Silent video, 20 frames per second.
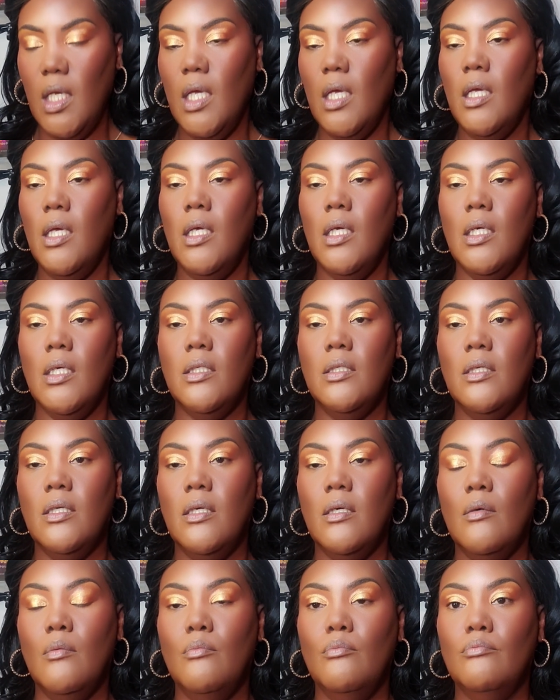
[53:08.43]
and
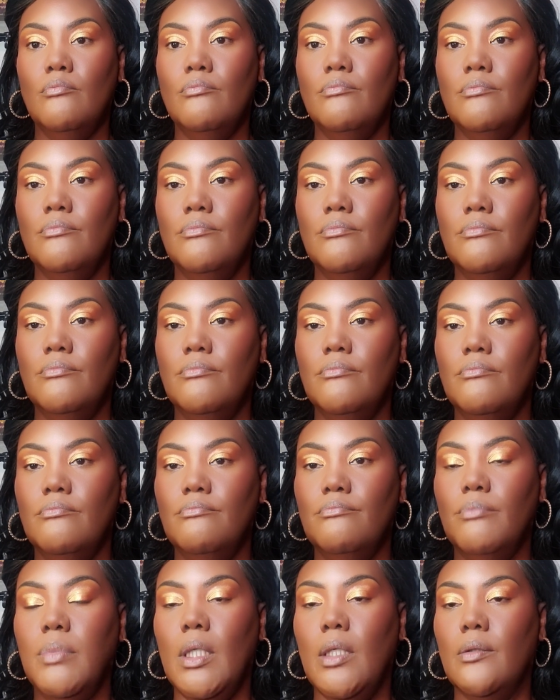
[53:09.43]

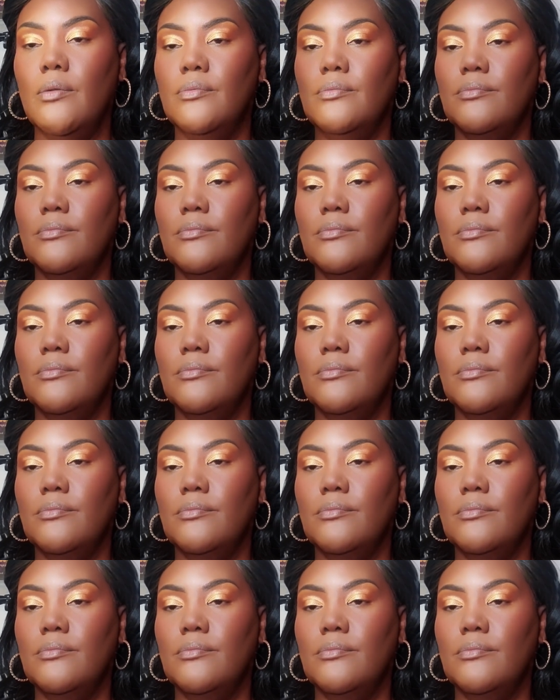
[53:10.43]
blow.